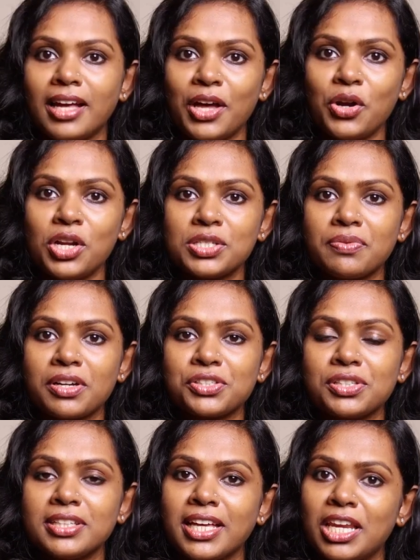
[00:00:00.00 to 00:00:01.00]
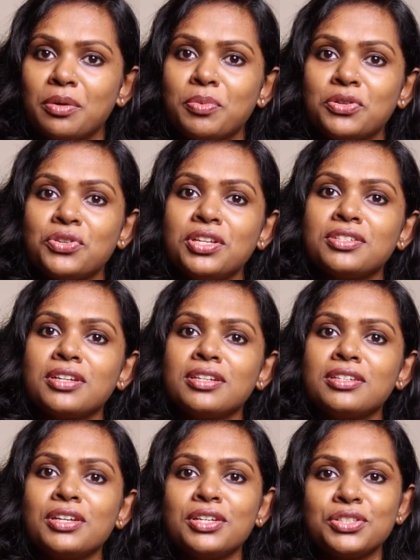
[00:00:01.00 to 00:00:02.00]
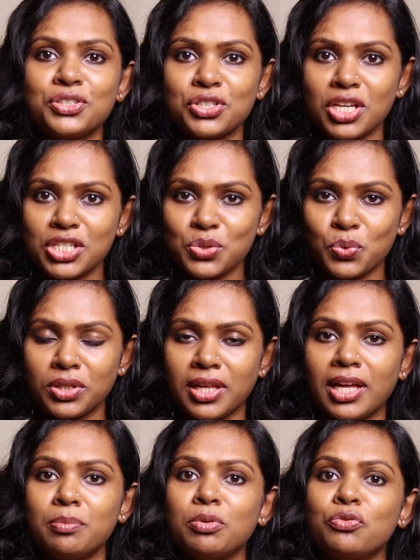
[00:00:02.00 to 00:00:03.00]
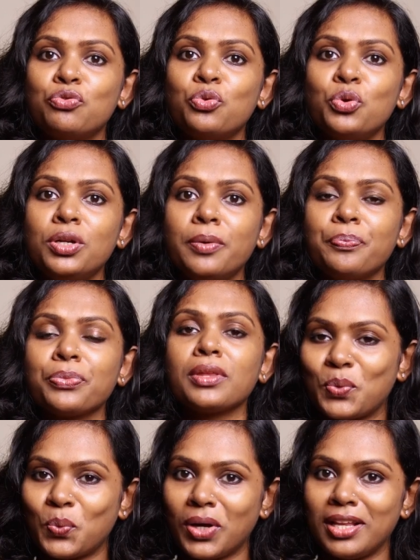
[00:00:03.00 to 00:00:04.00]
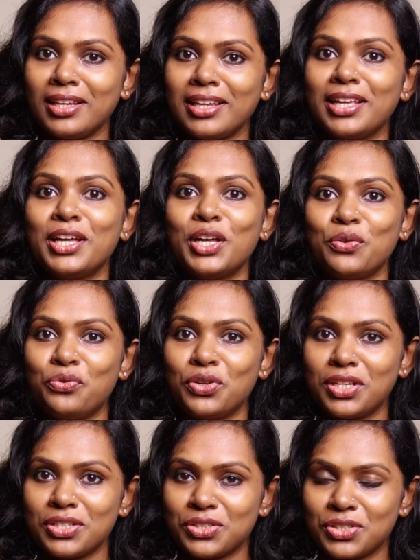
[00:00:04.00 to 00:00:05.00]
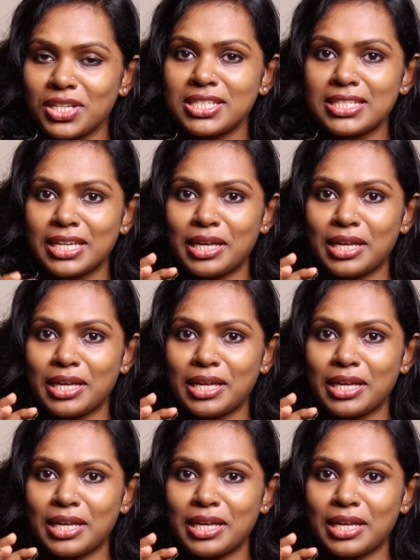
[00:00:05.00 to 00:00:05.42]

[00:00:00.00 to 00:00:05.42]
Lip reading: Thyroid dysfunction can be treated just with the help of food? Well, if it is just